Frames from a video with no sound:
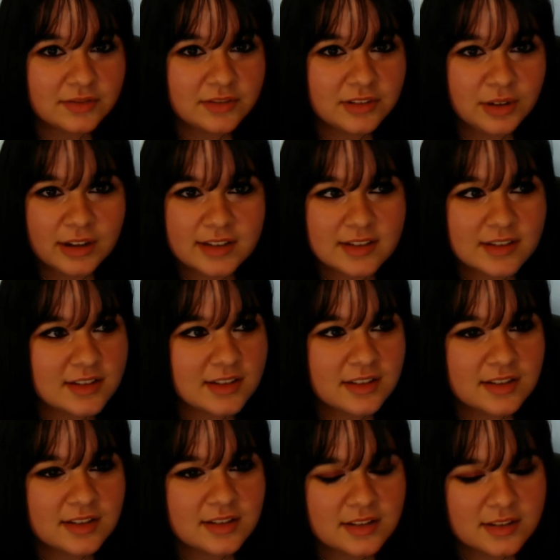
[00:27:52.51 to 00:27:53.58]
you guys can see
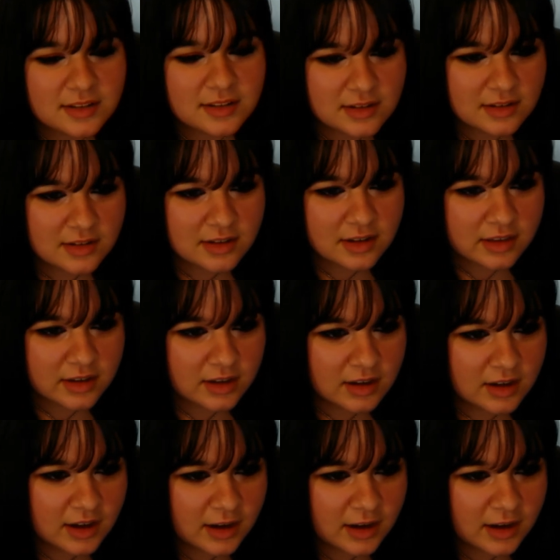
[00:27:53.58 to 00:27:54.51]
this. This is nothing.